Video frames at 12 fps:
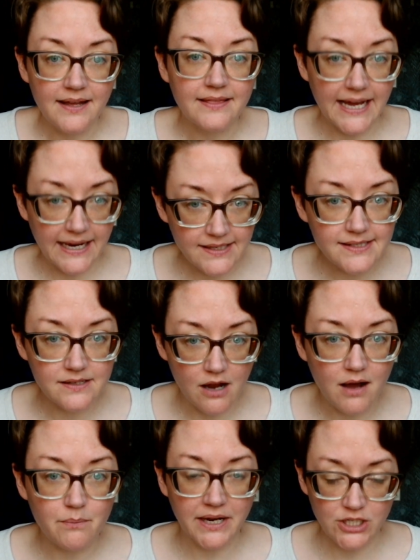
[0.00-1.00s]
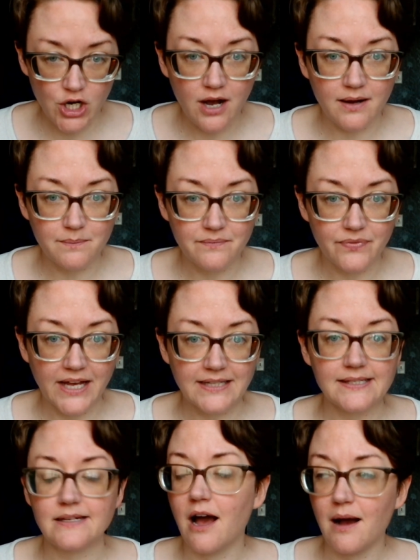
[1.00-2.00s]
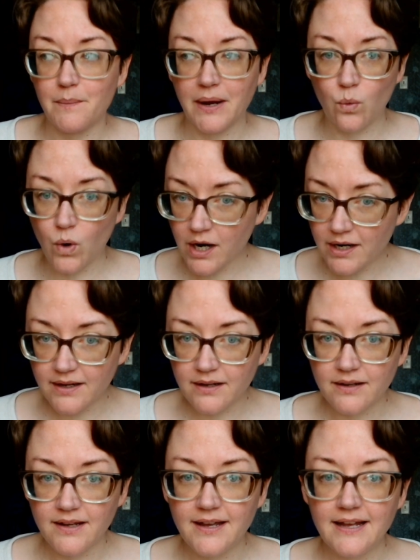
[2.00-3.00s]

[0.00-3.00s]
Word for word: That is not my job. That's not my work.